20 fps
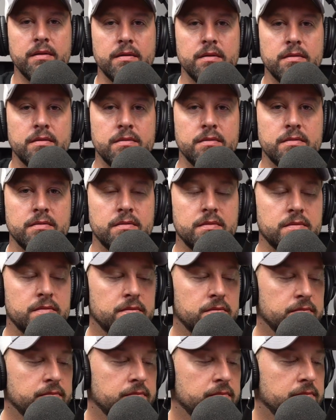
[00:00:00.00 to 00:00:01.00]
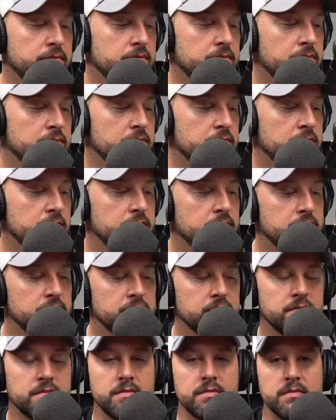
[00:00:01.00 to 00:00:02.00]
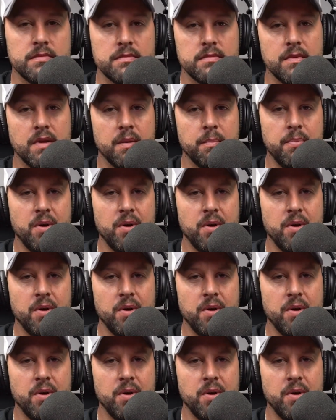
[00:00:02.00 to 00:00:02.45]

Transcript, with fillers: I love weed, okay? I love it.